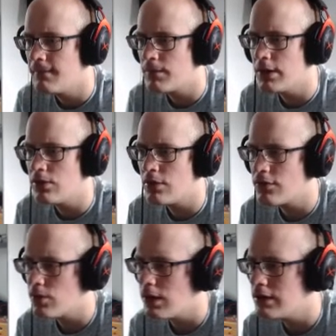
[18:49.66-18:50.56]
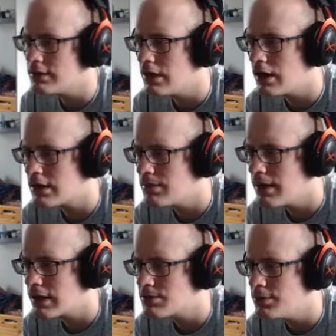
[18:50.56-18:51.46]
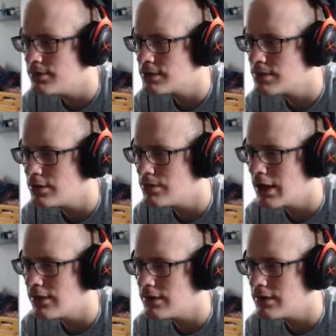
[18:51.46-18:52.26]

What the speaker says: in the river while unlocking max movement speed rather